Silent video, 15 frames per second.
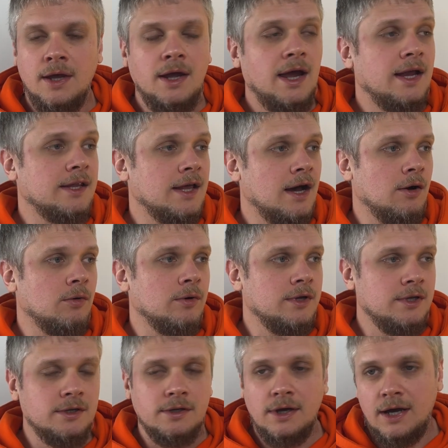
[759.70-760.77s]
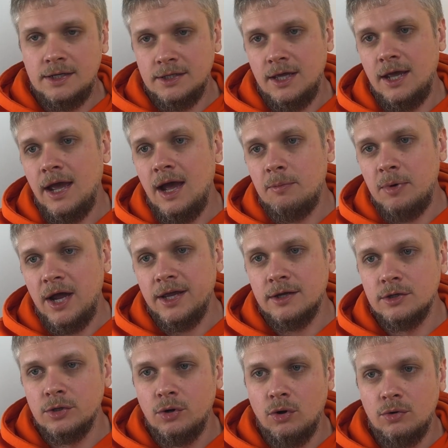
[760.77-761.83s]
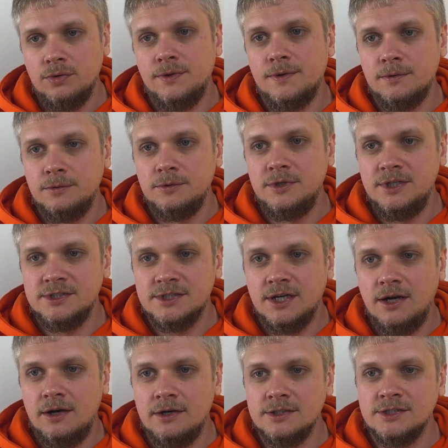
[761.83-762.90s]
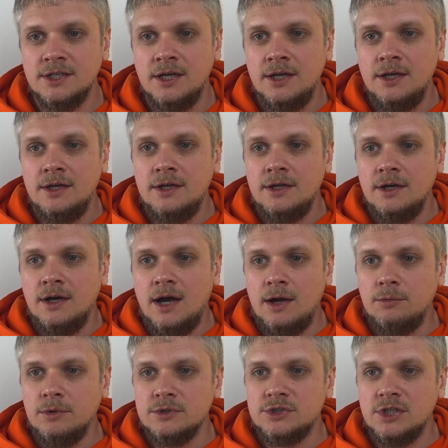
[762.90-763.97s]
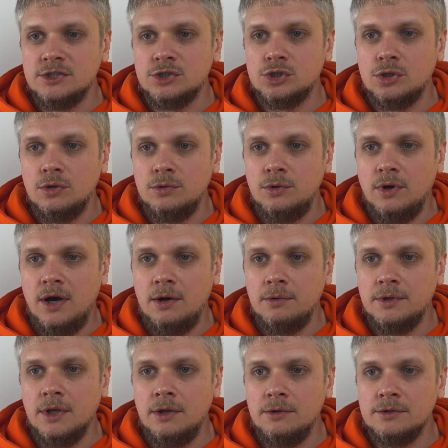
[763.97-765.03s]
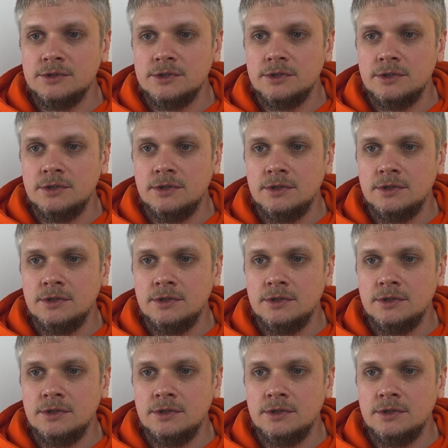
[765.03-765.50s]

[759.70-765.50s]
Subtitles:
And now in Anki app, I can go through these cards. I will just show you how it looks.